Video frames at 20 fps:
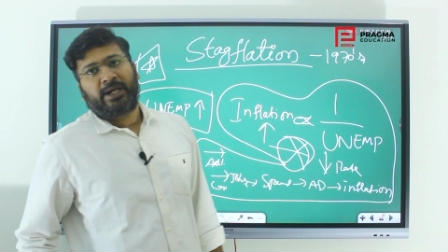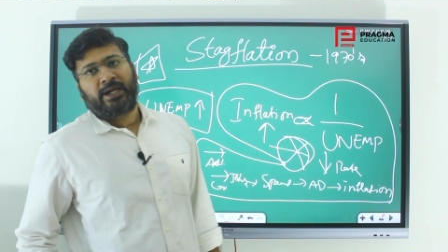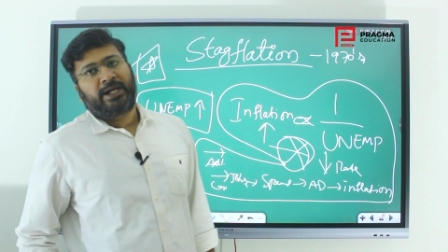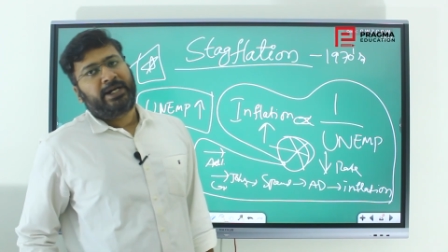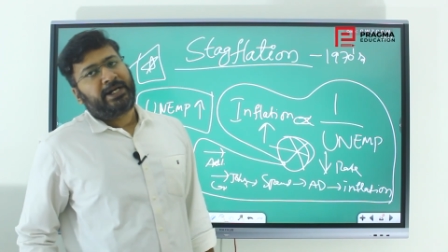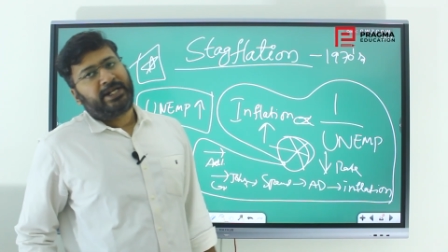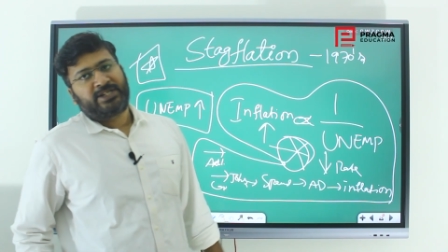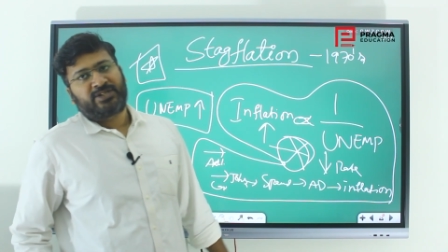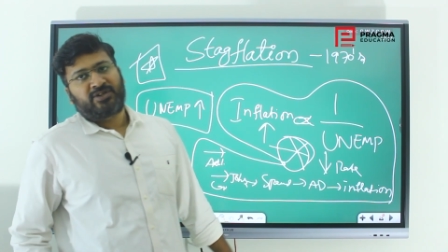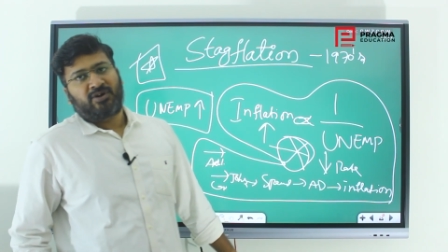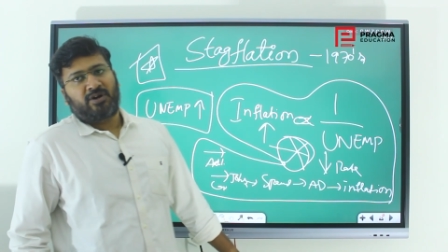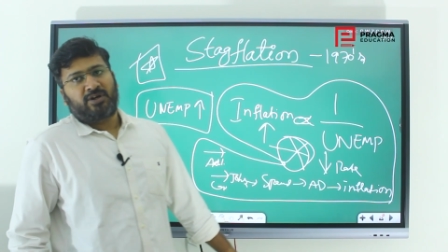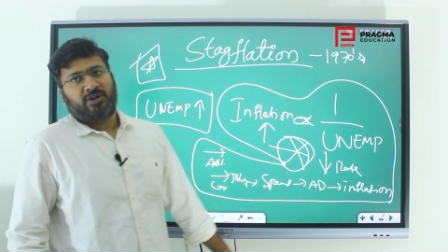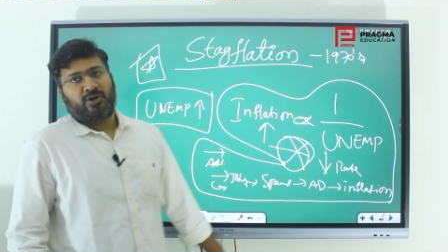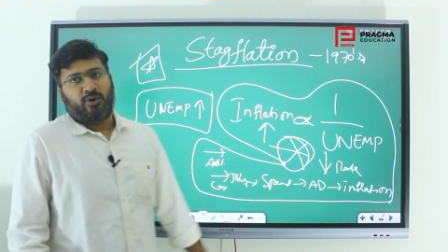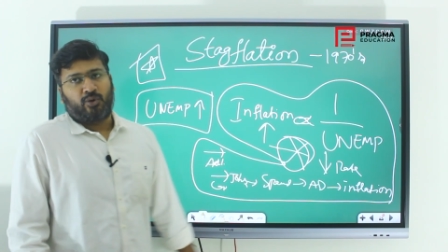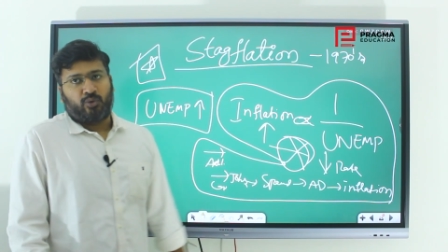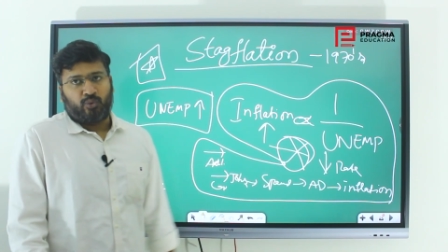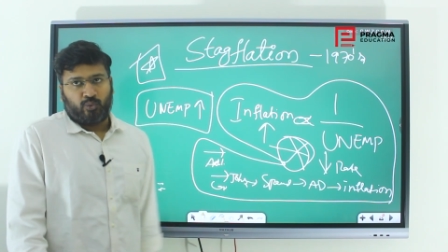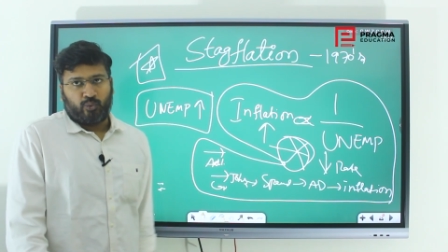it is
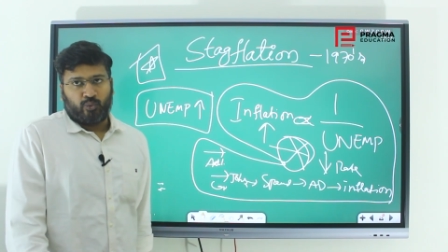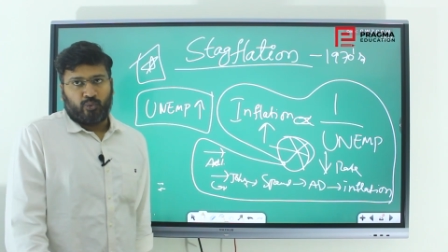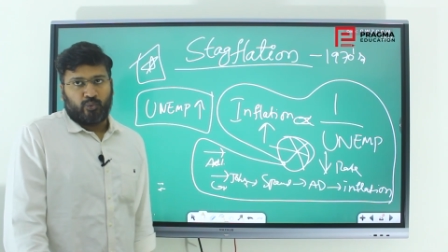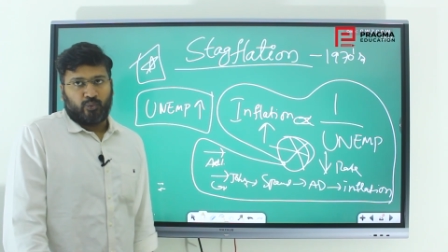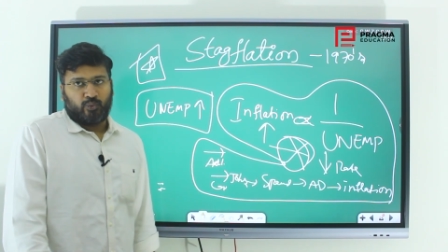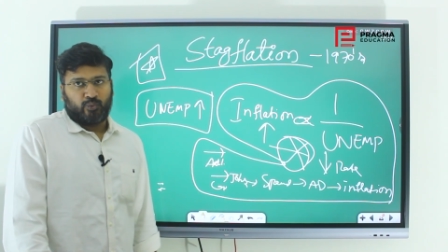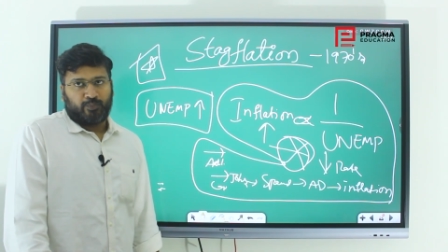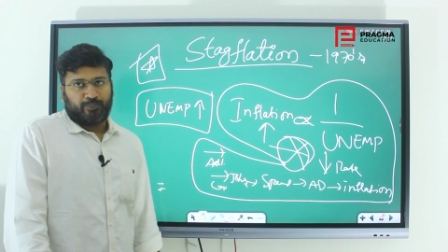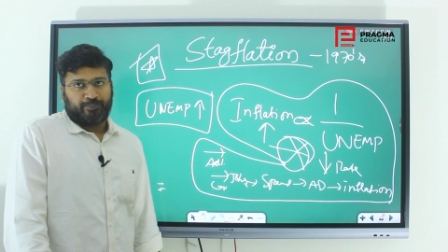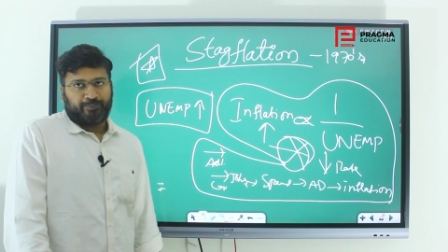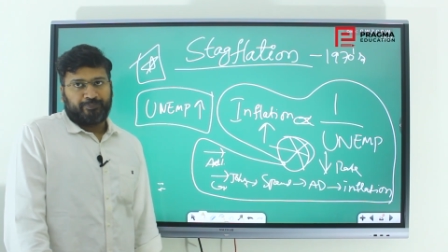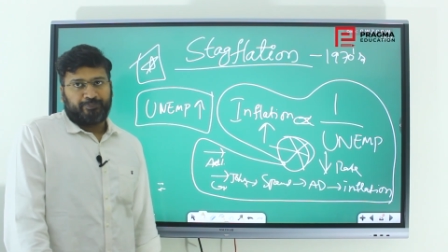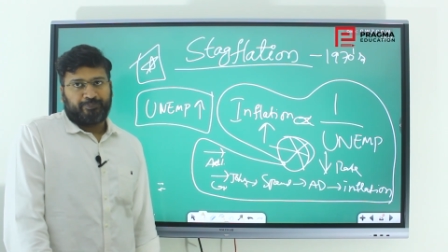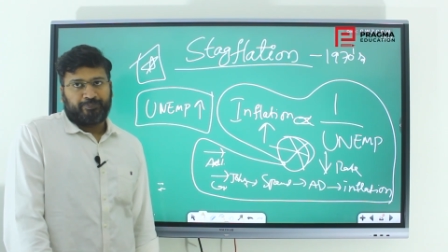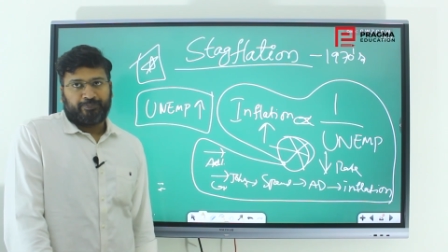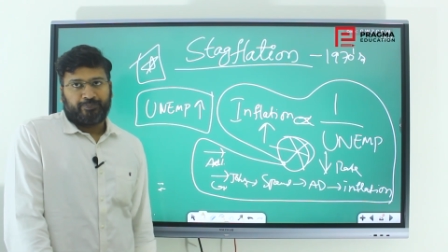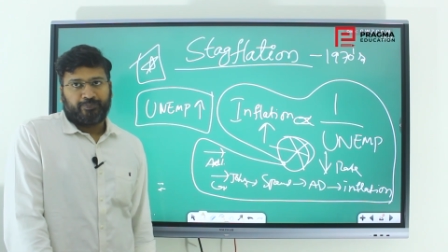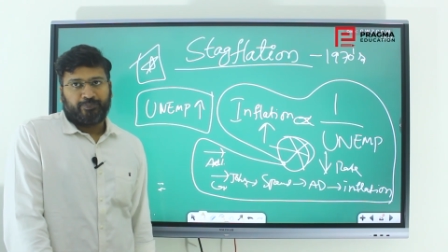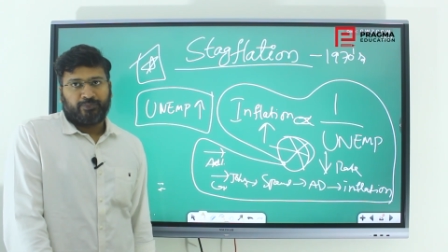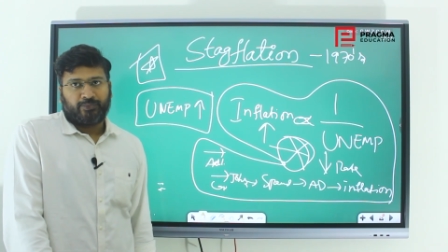not true.
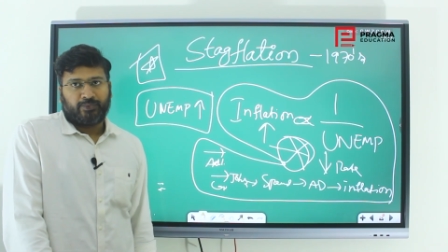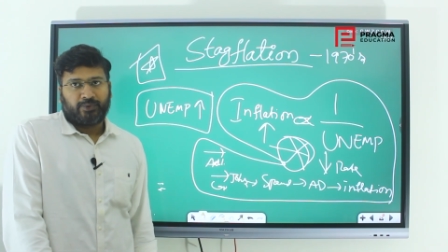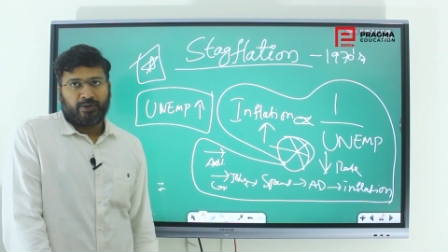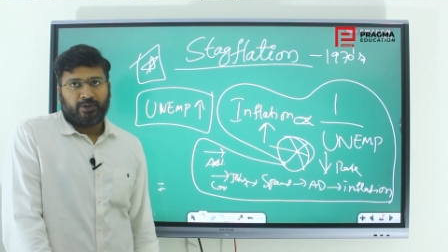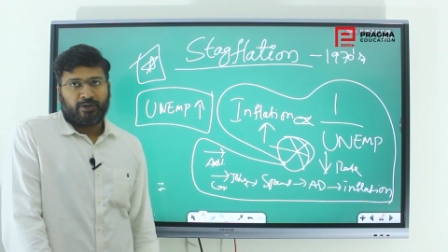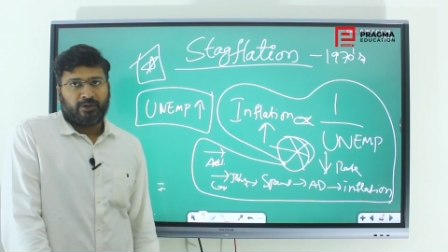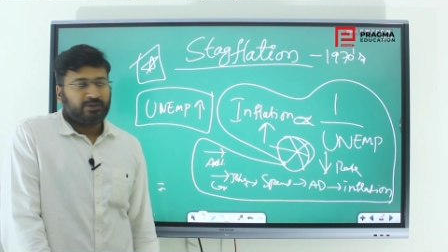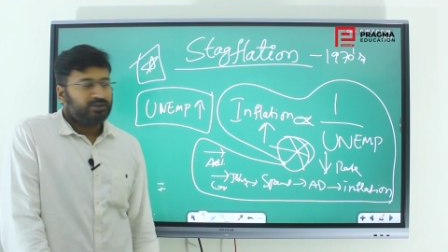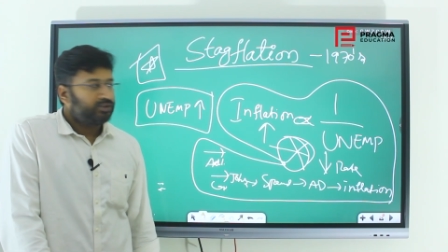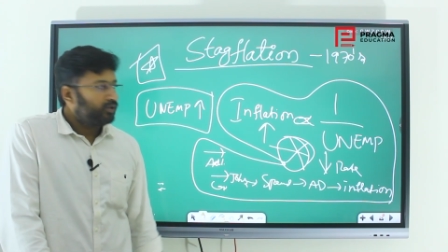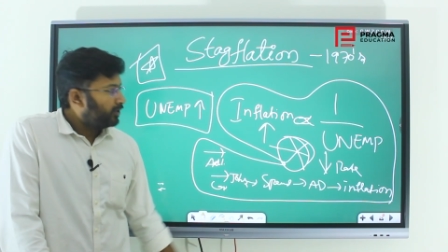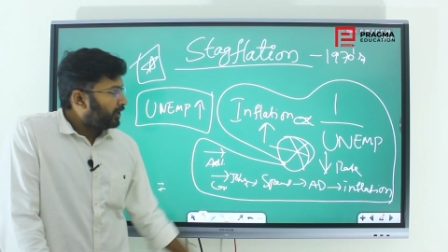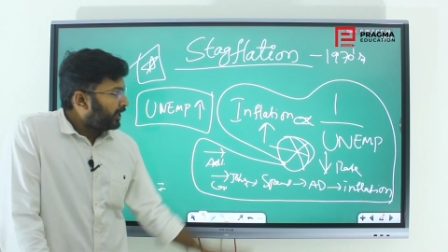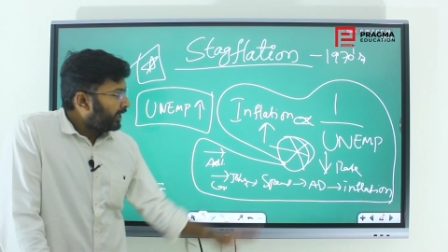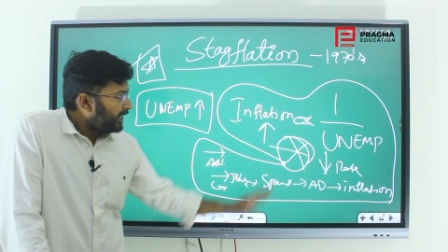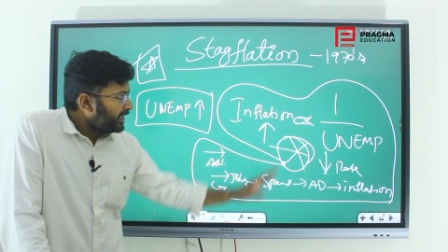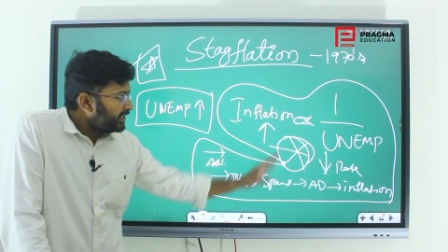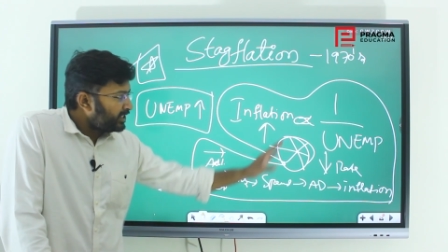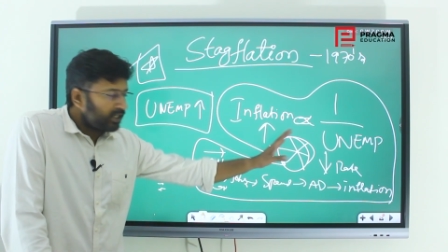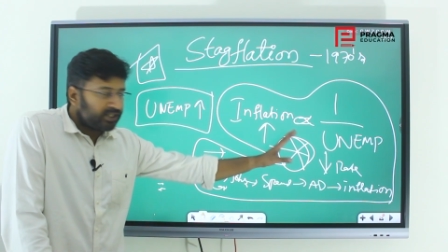So
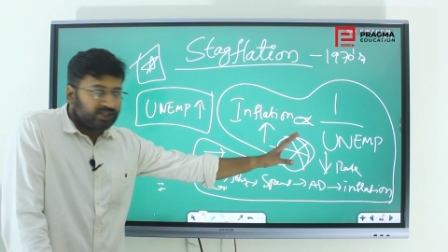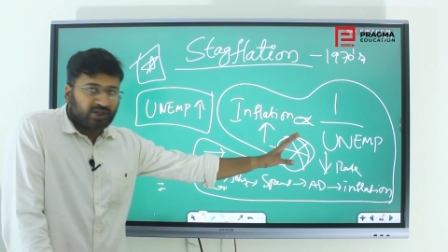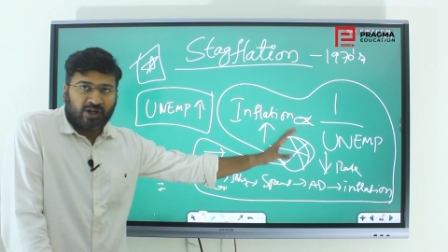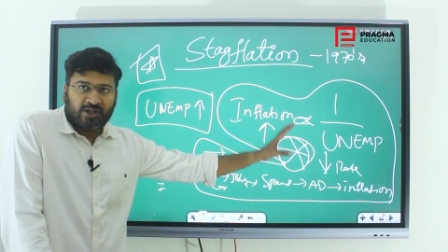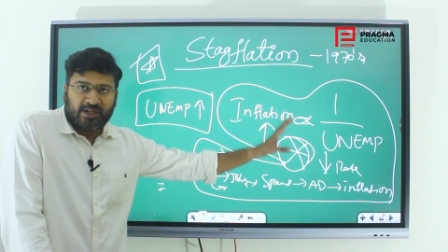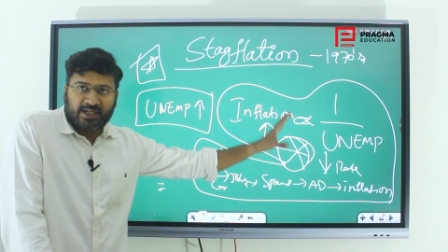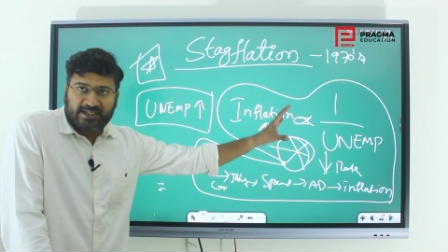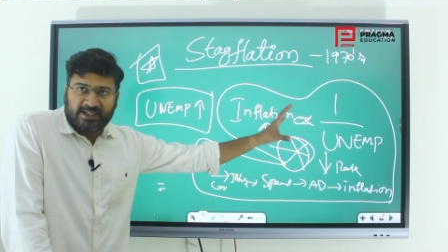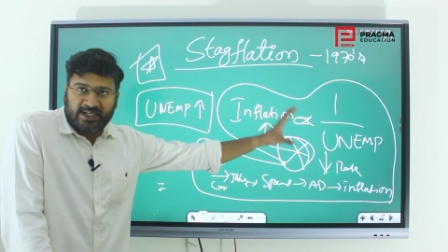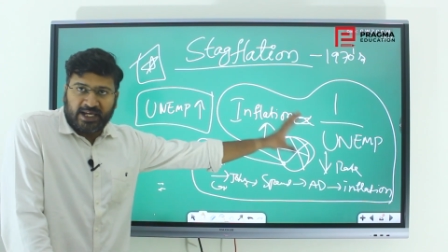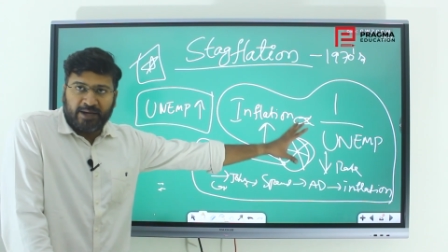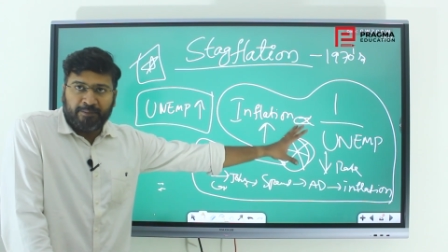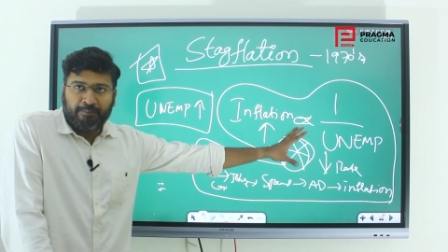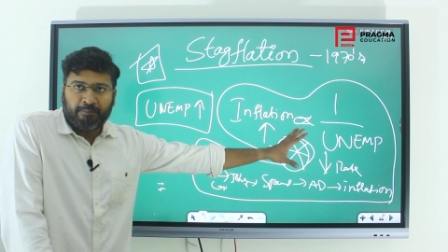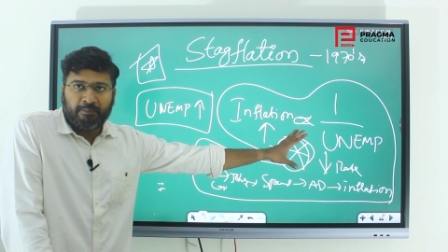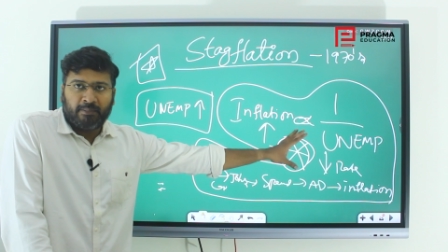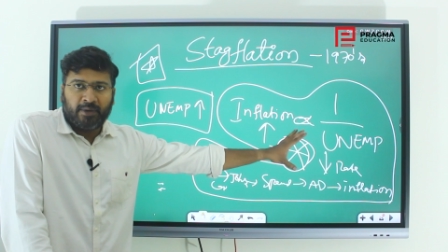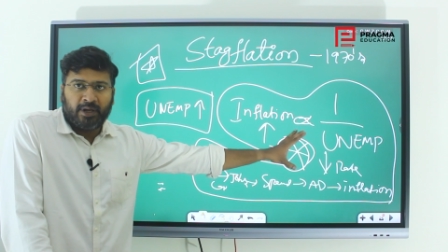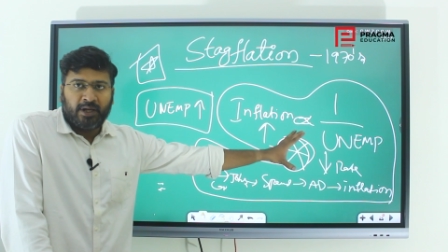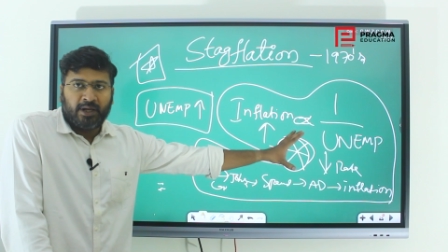research on the
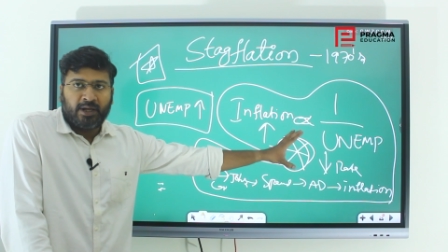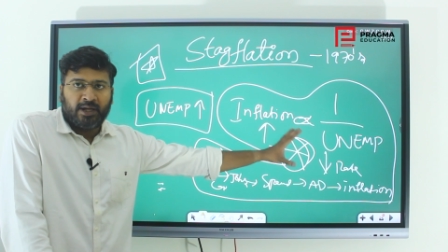same